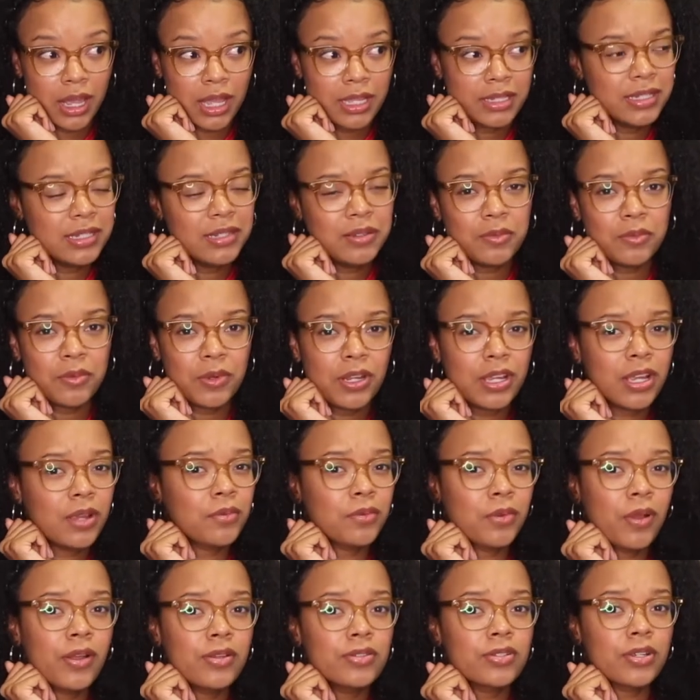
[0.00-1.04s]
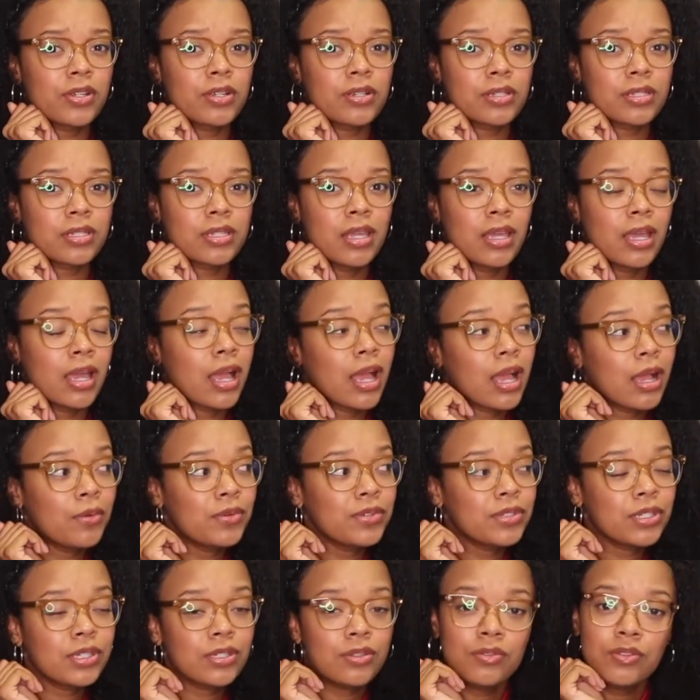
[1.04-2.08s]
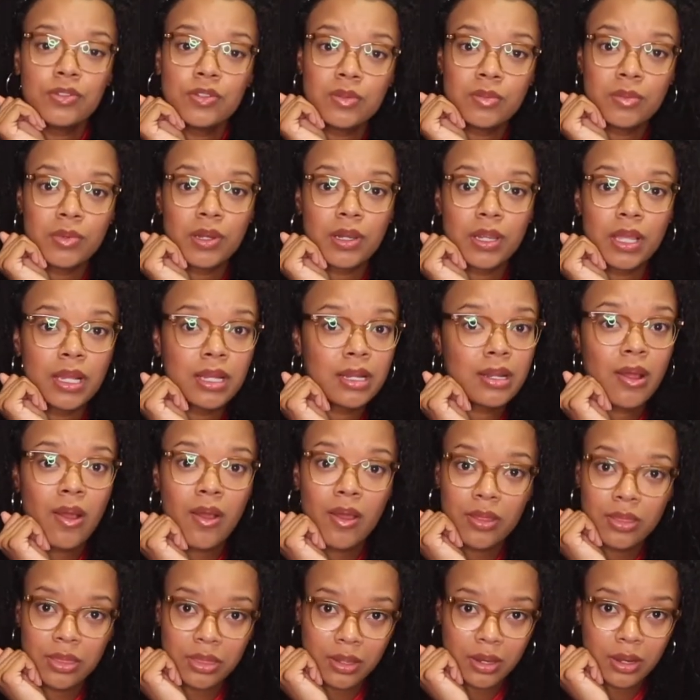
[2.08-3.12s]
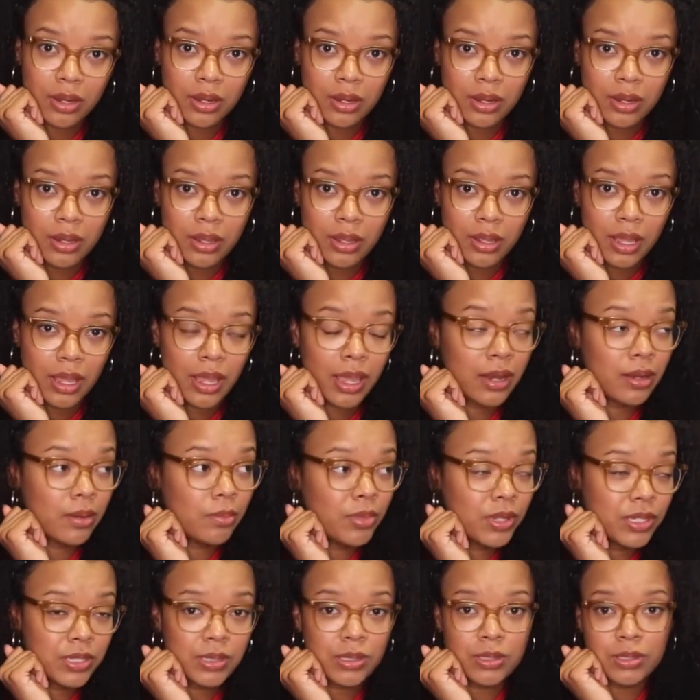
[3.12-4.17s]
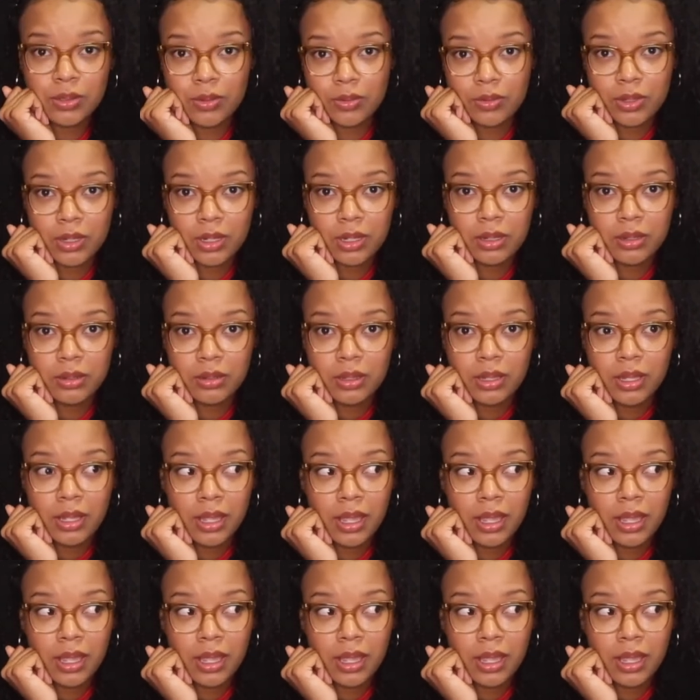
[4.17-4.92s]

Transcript: I didn't work at Rogers. I was a YouTuber and an author and a business owner.